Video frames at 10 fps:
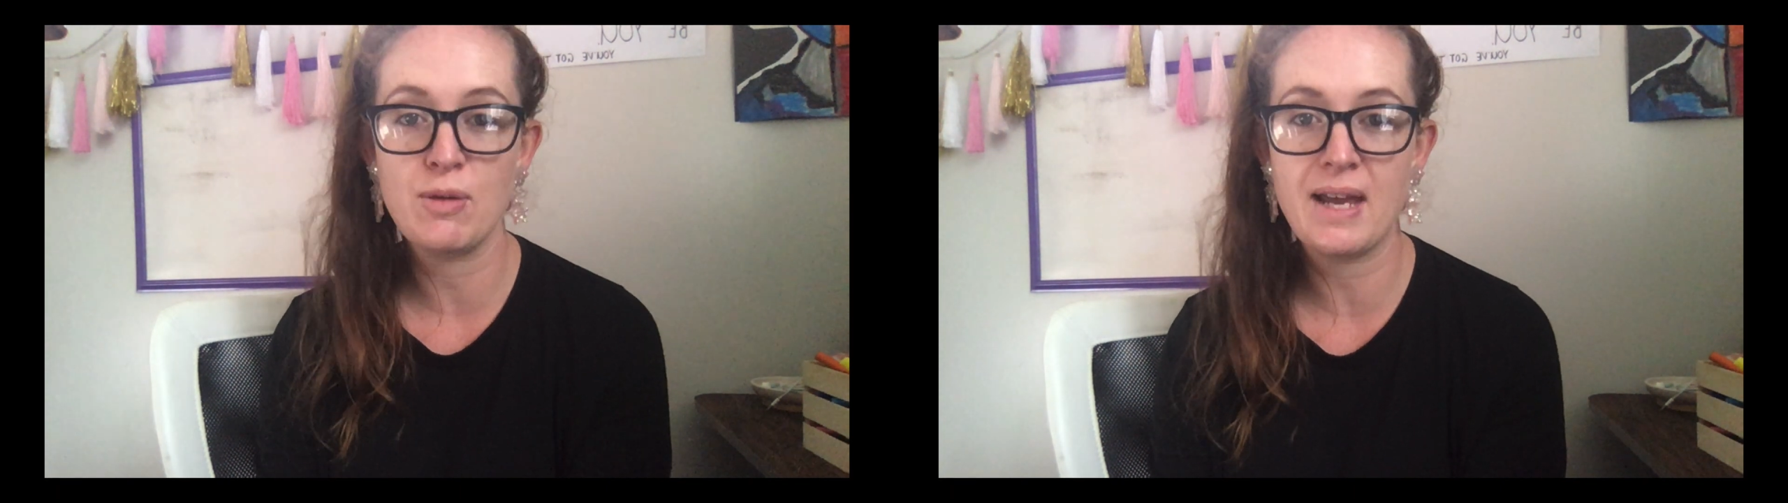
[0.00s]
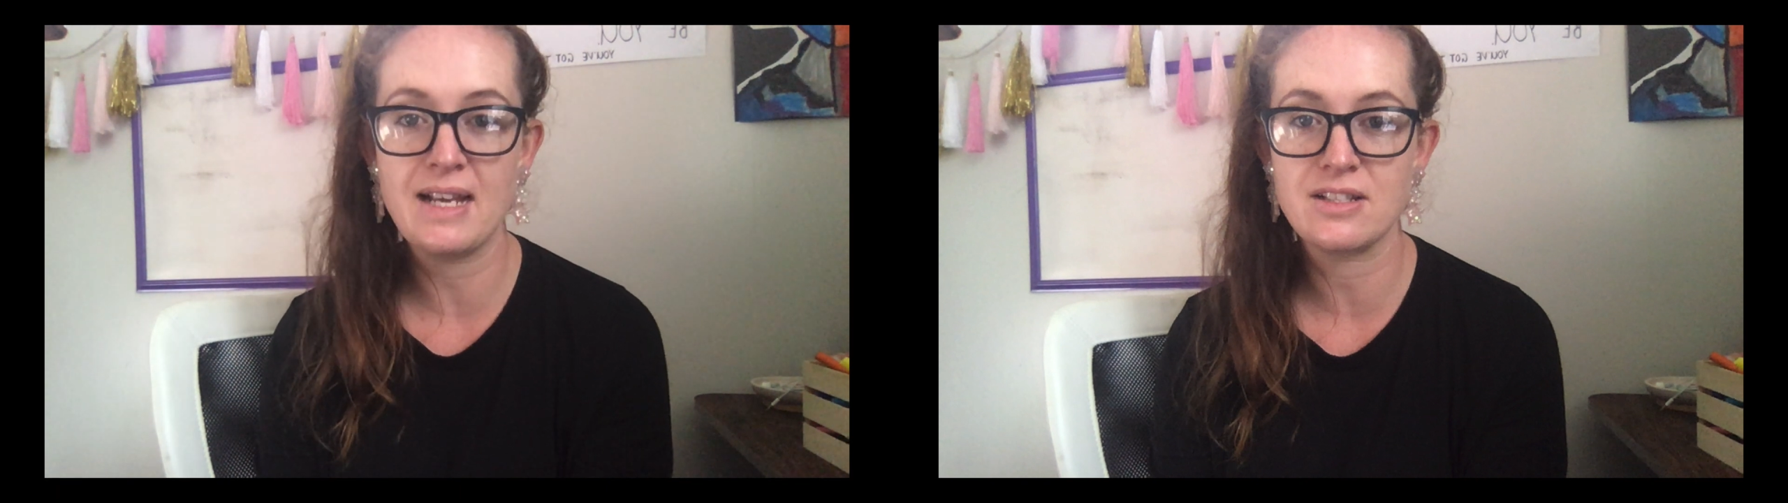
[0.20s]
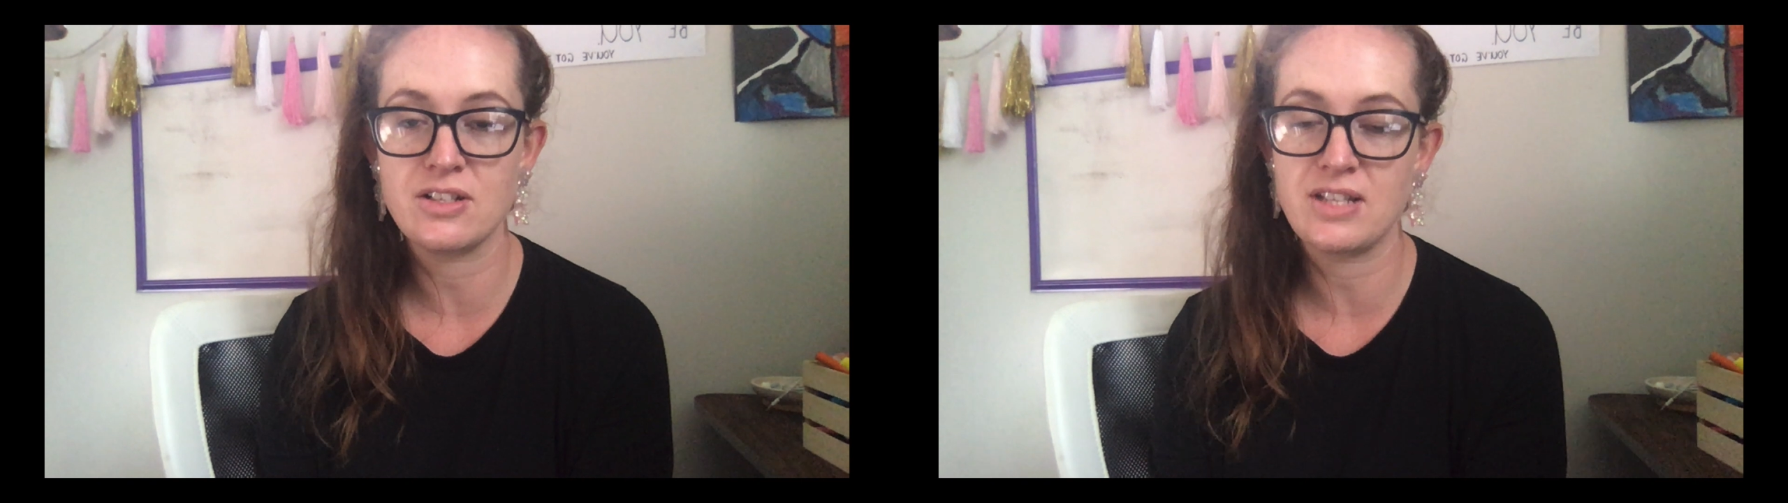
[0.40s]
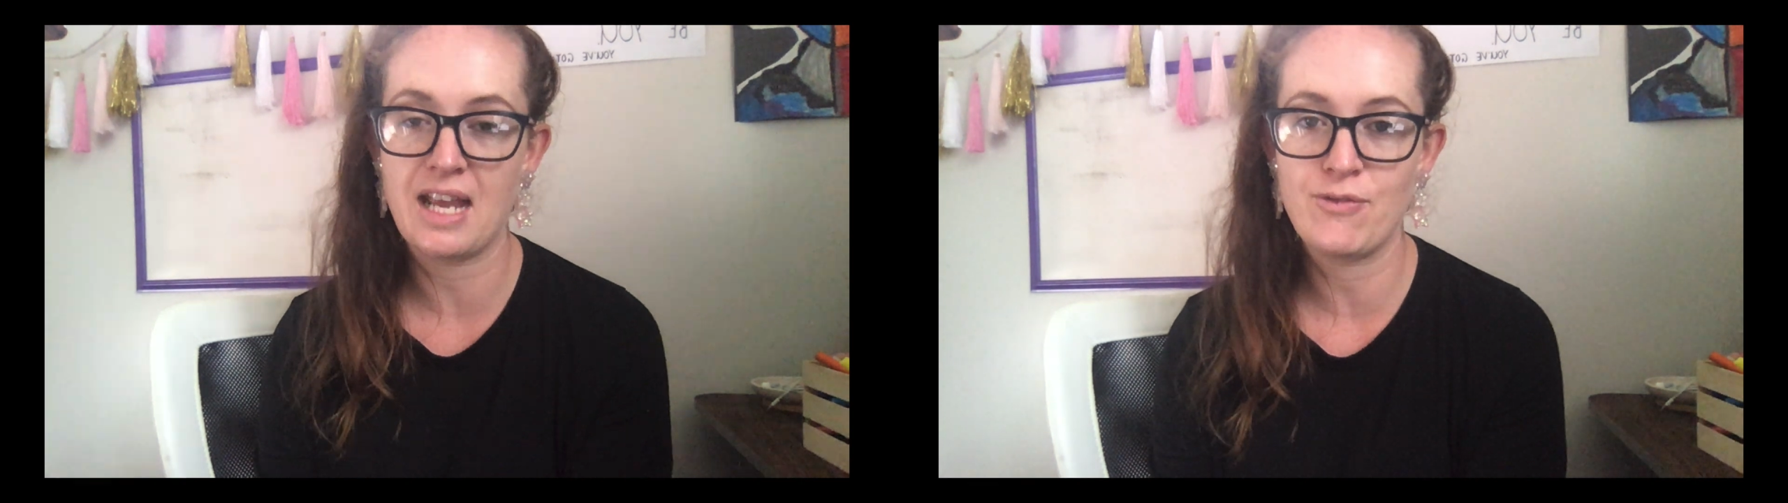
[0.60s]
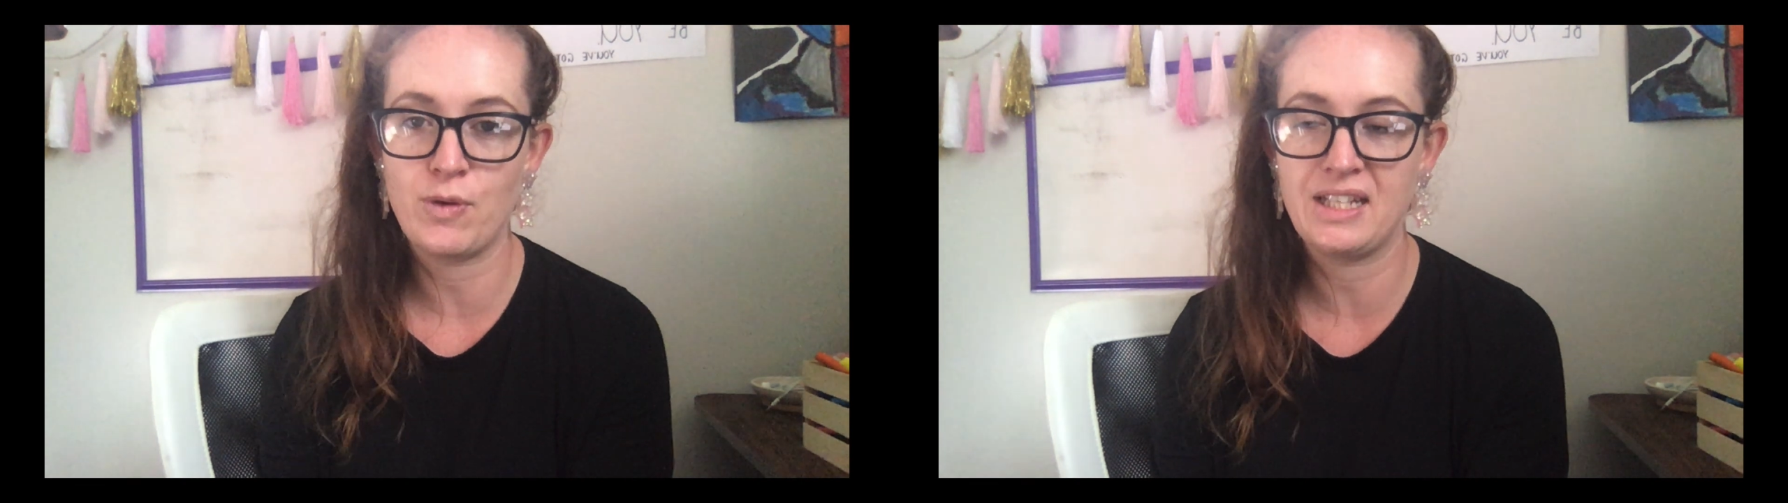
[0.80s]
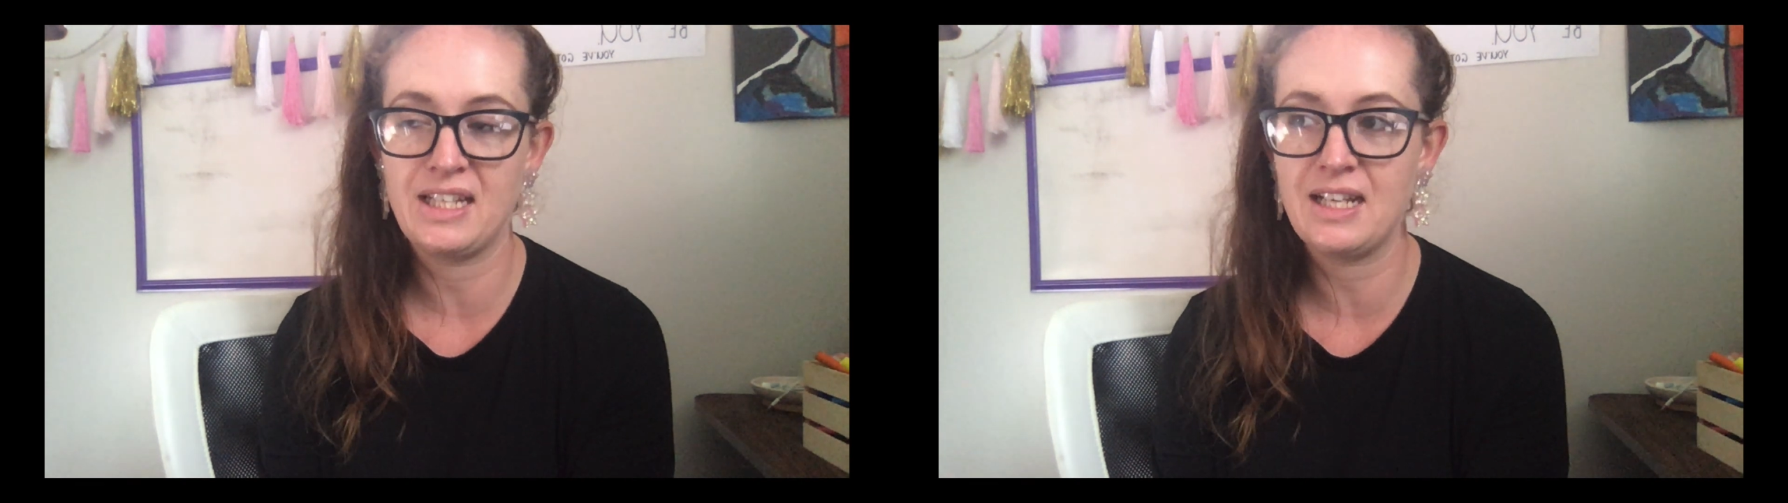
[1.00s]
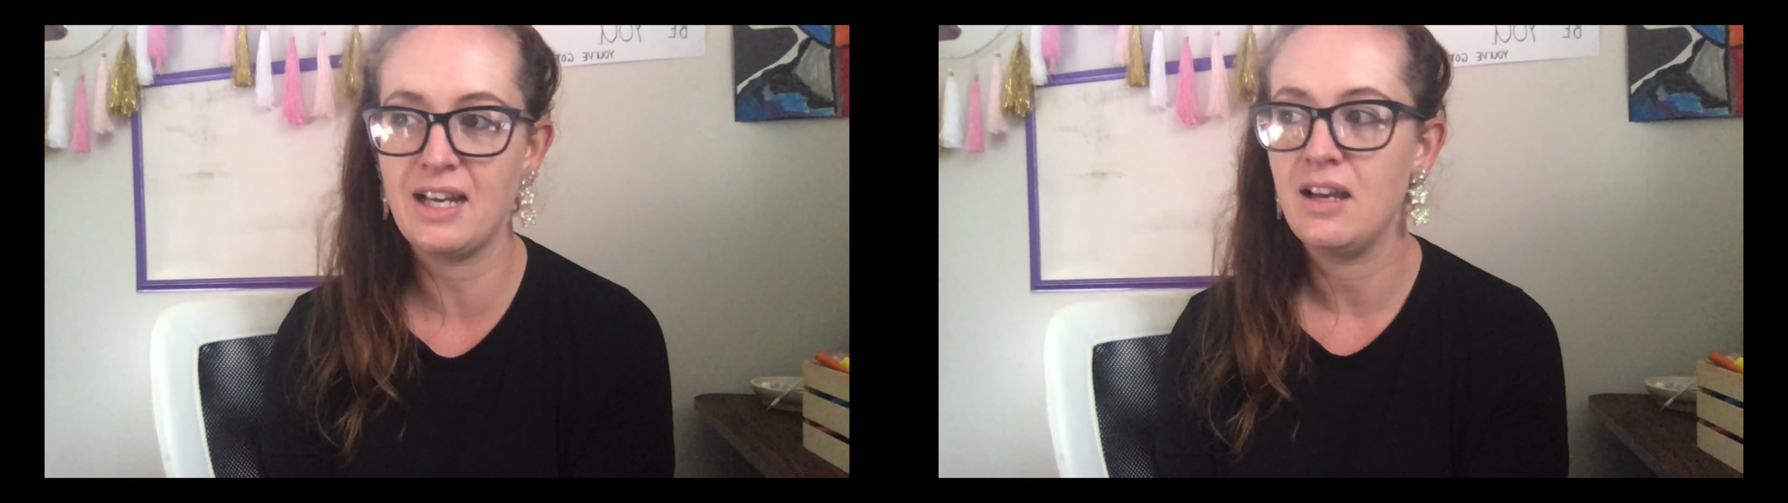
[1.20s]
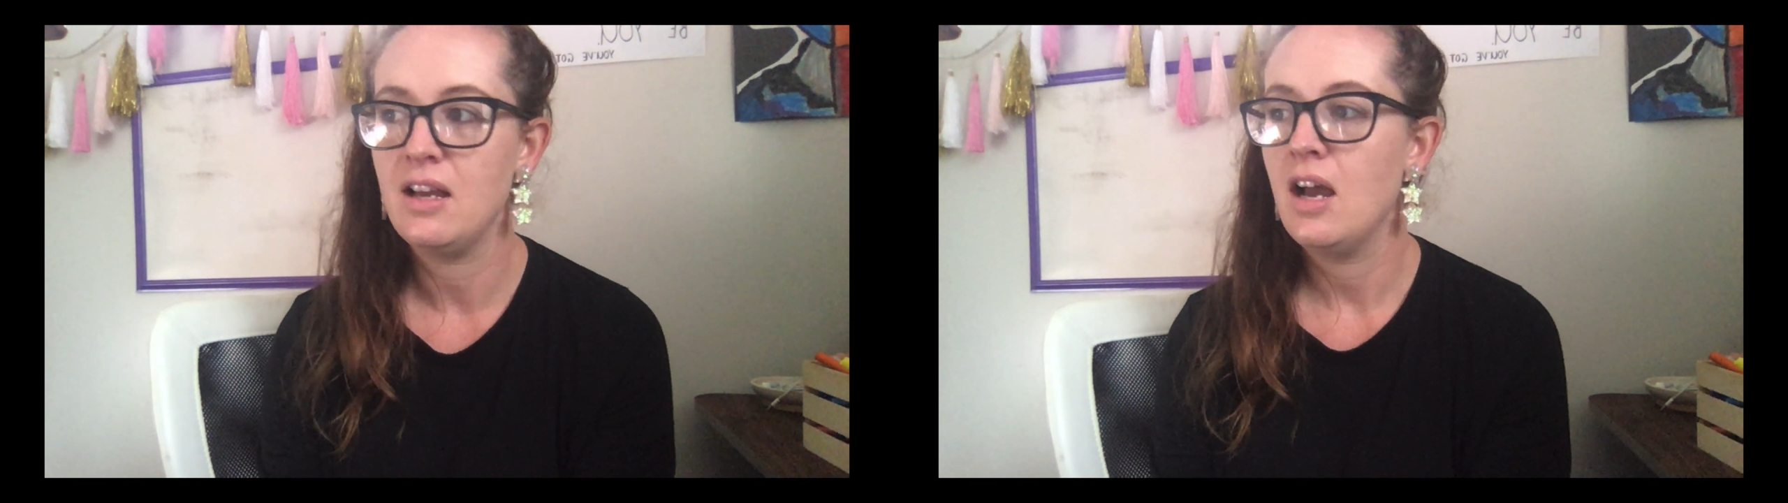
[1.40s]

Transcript: Base because I have one here.